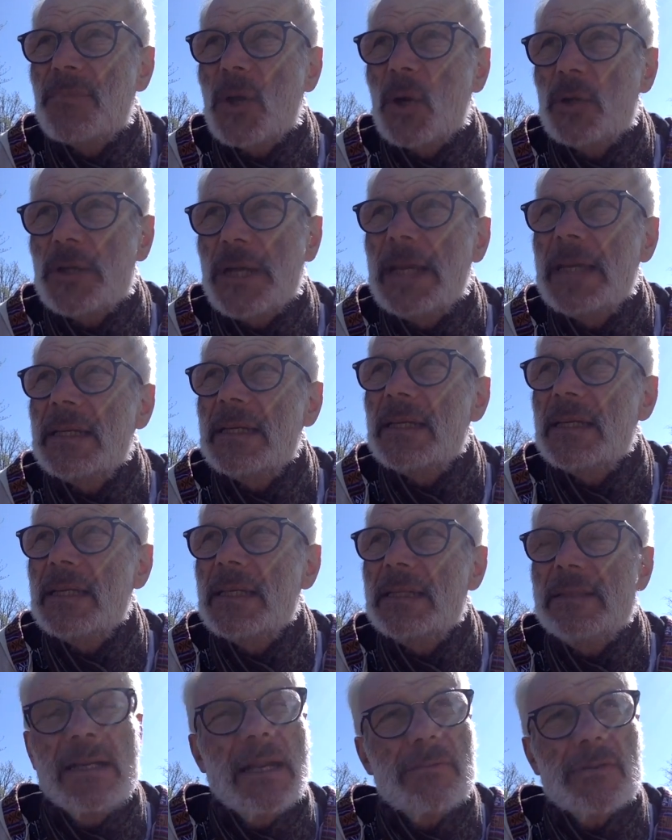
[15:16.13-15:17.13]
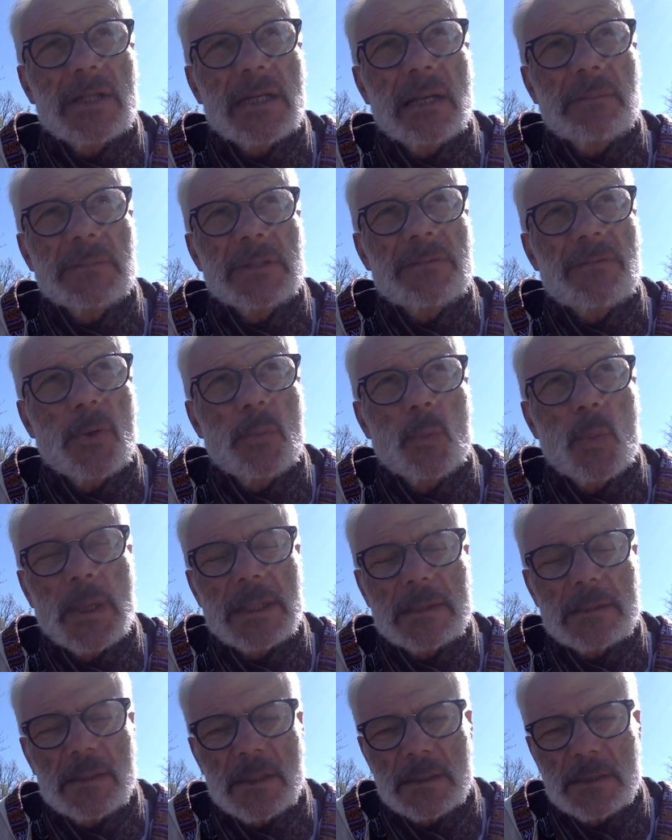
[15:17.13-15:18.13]
Okay, it never comes from
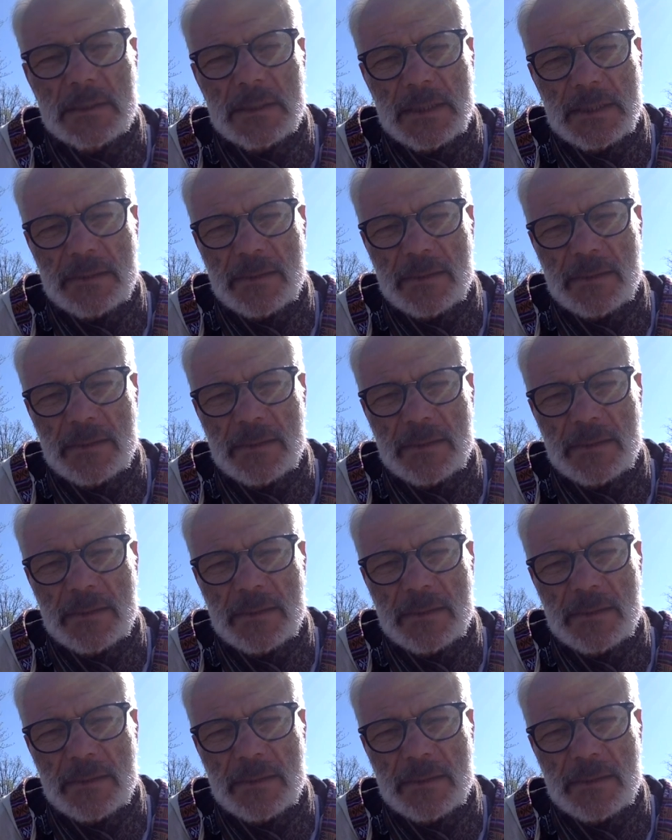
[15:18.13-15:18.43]
one country,